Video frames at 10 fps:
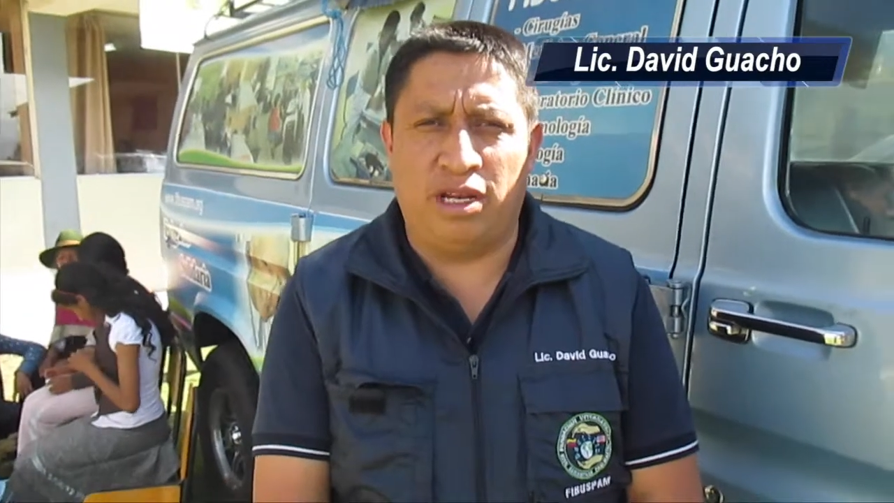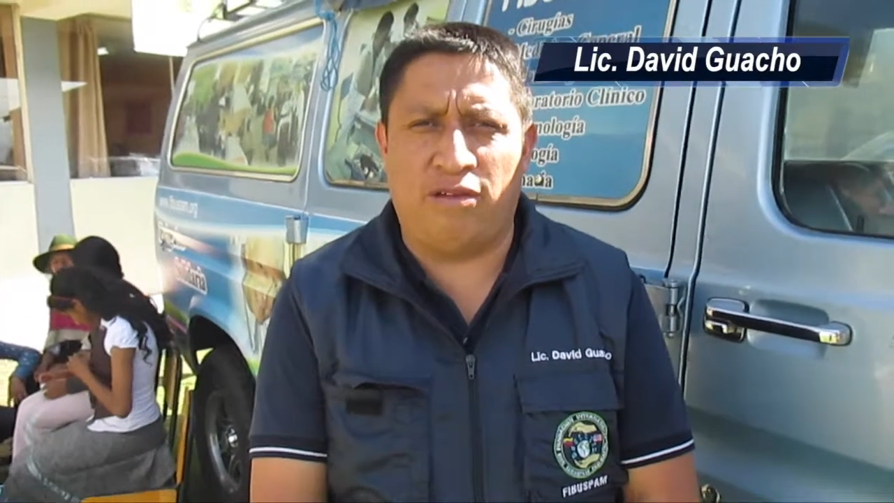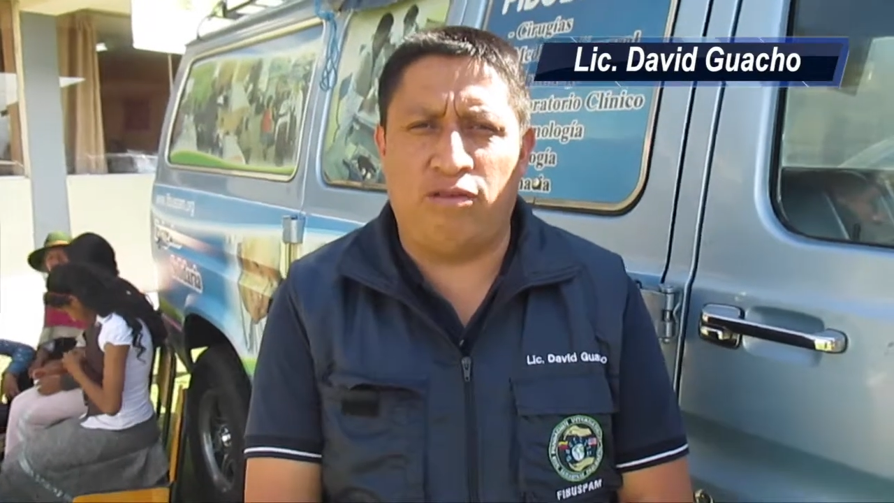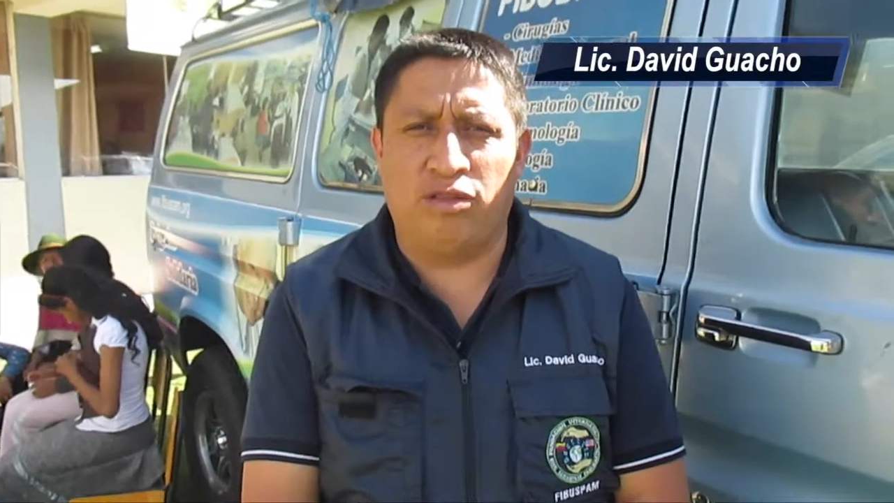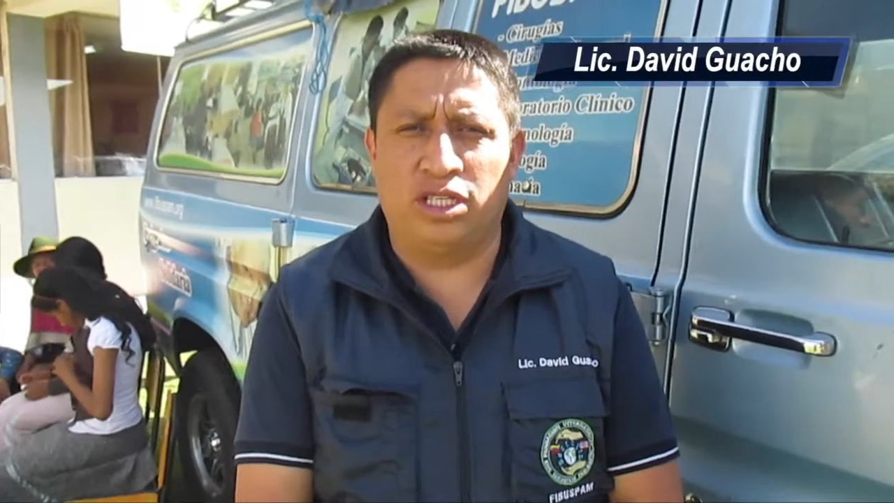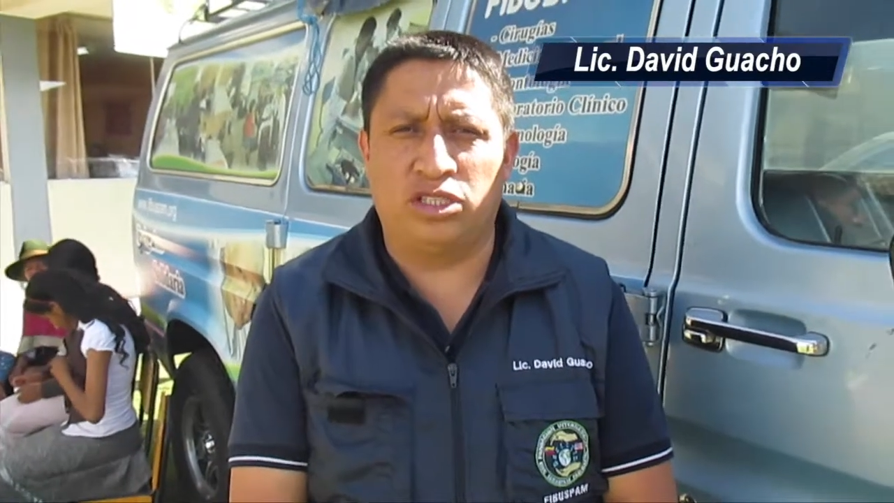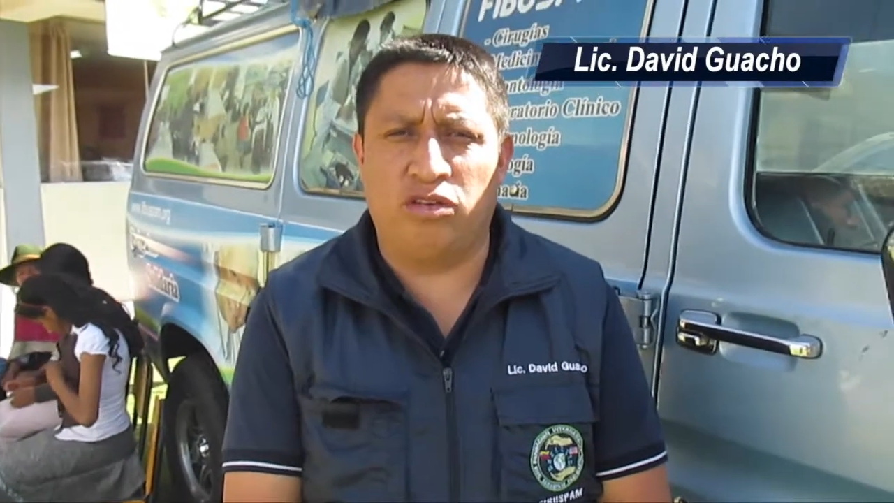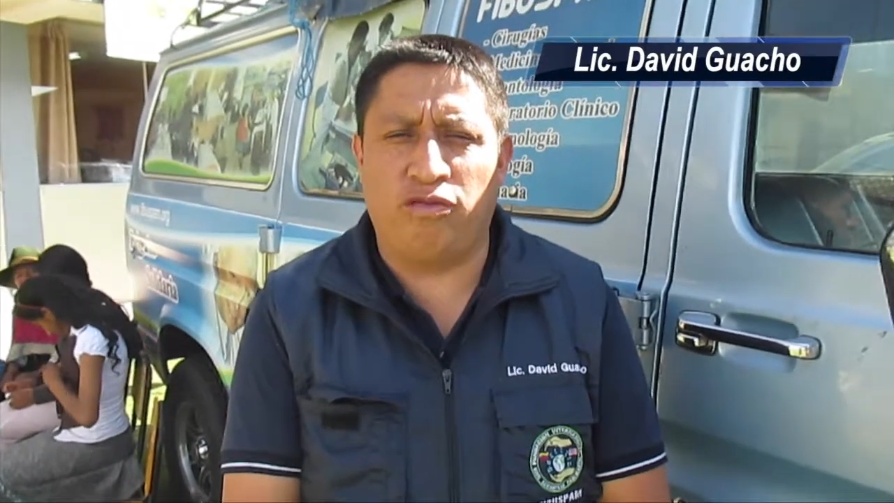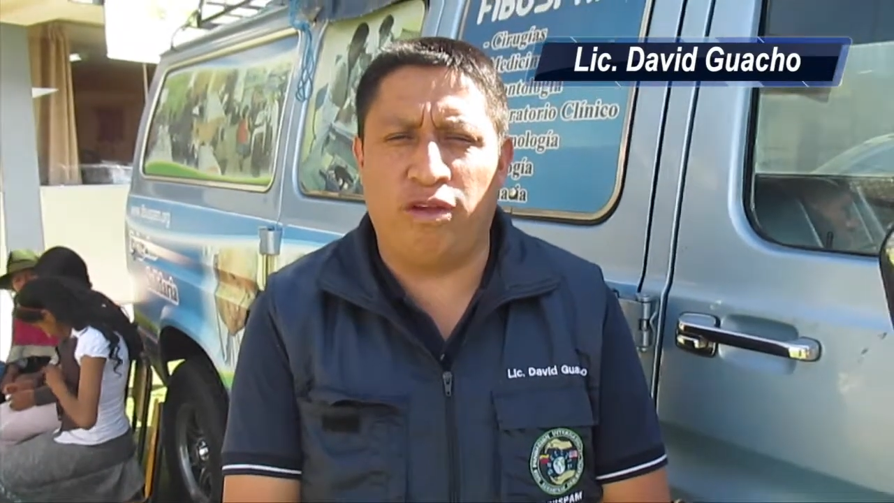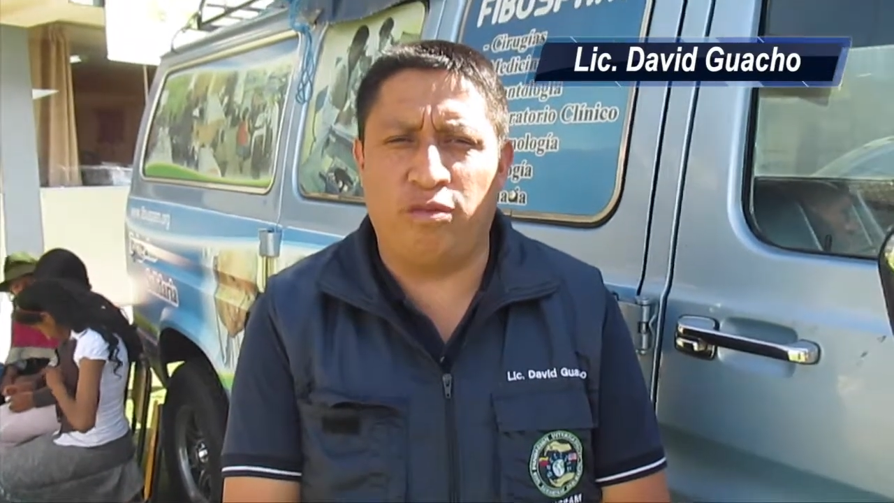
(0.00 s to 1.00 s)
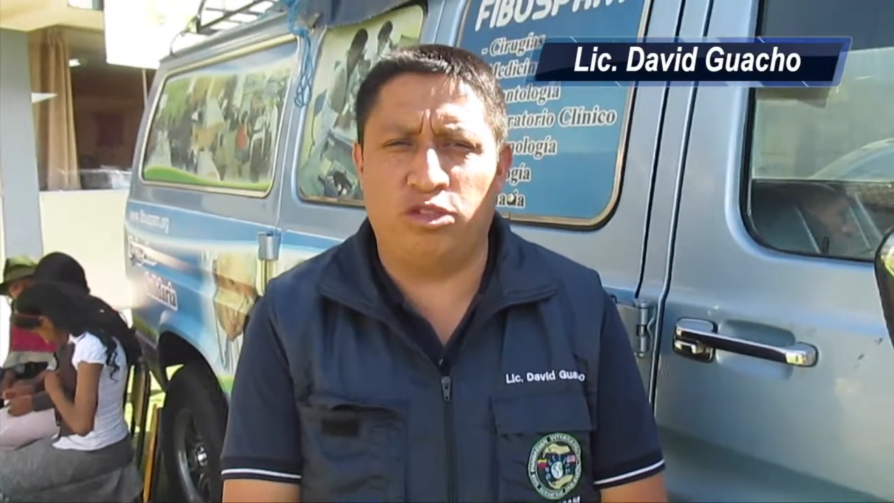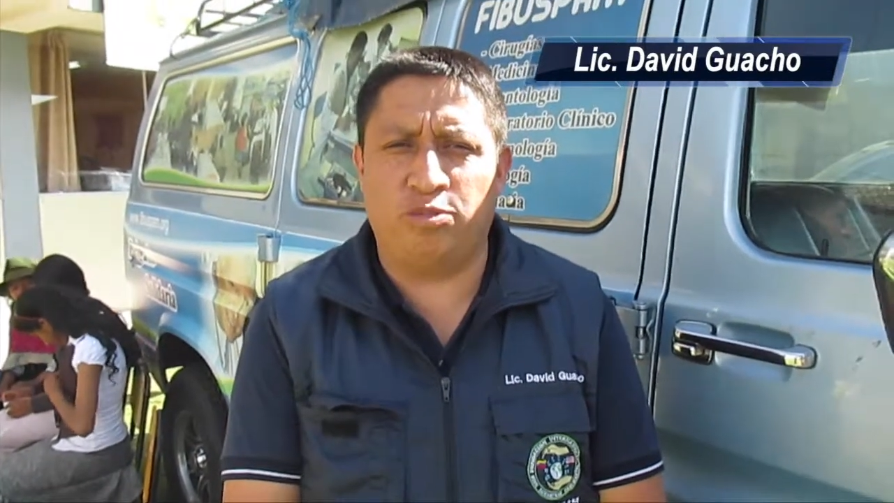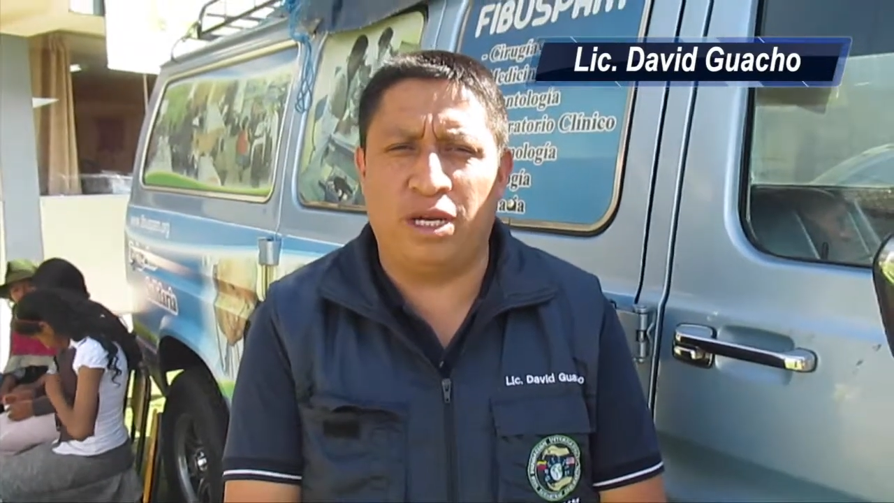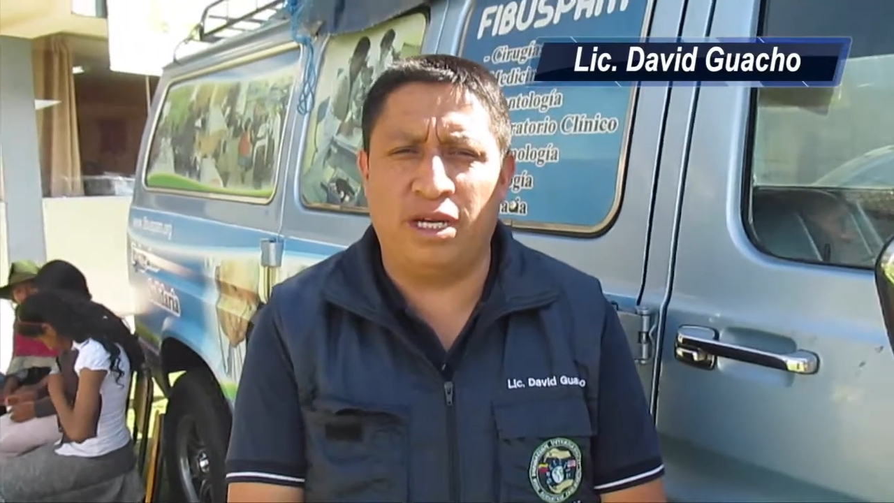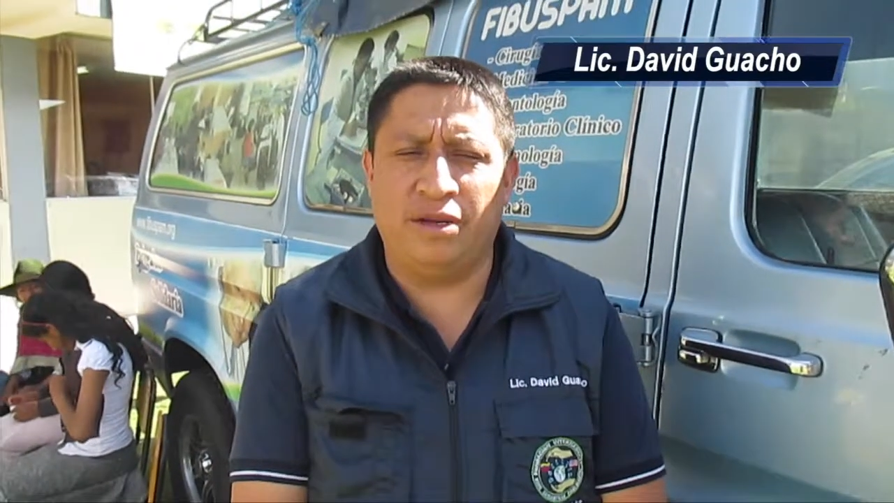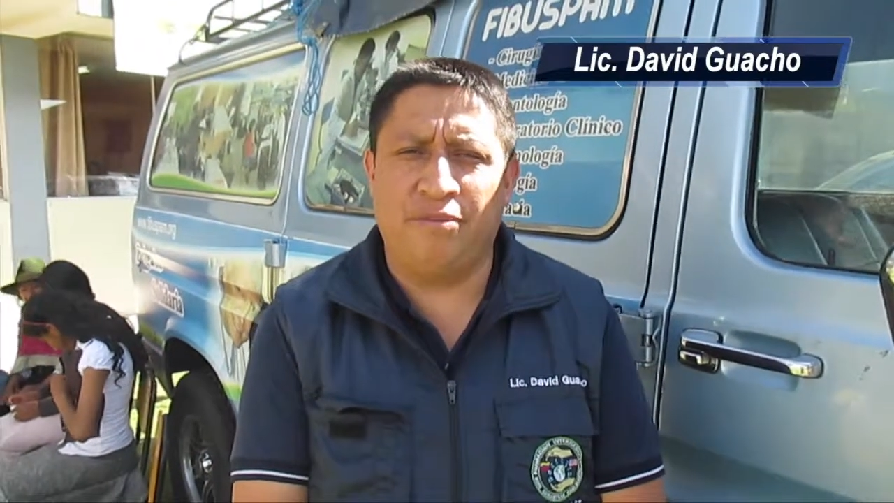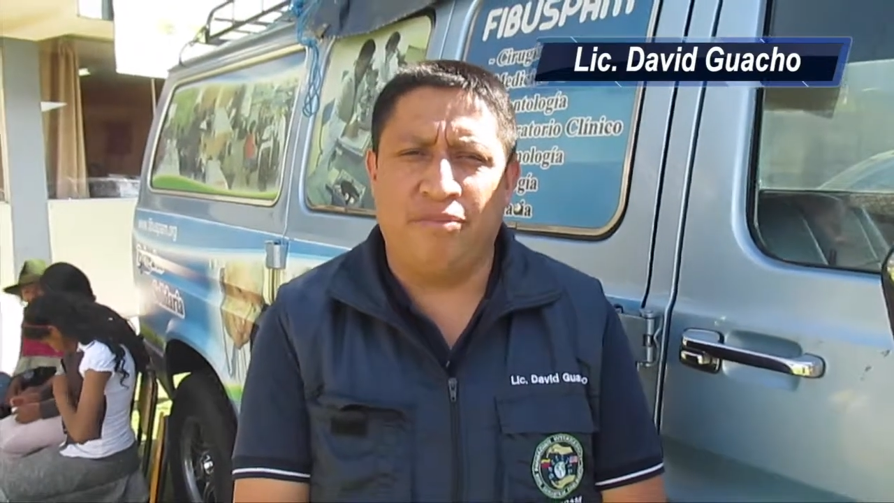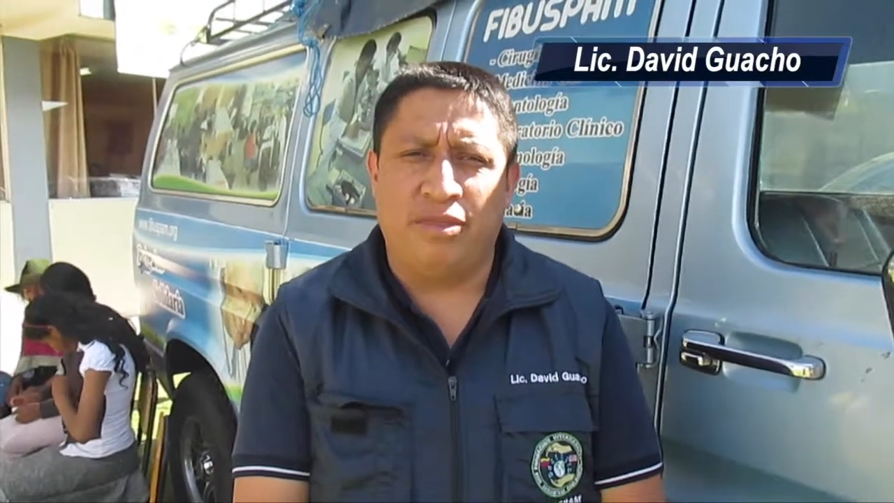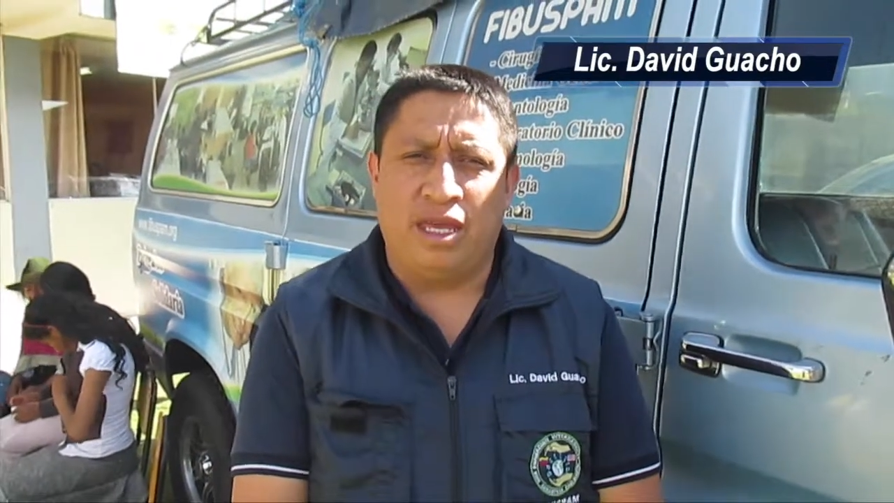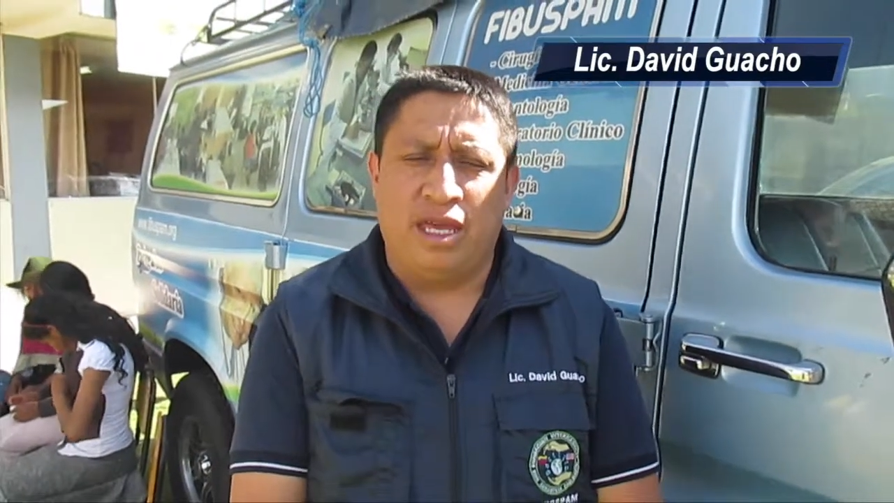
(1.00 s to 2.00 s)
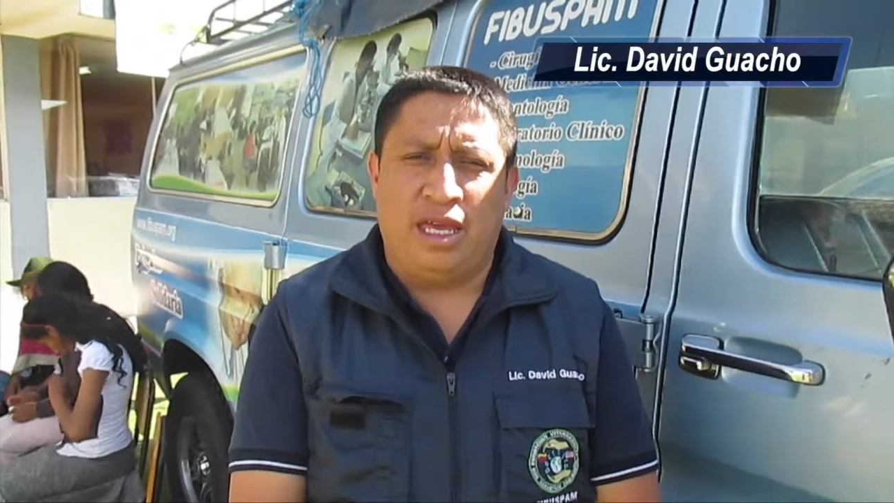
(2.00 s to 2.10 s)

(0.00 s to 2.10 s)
de la Fundación FIBUSPAM.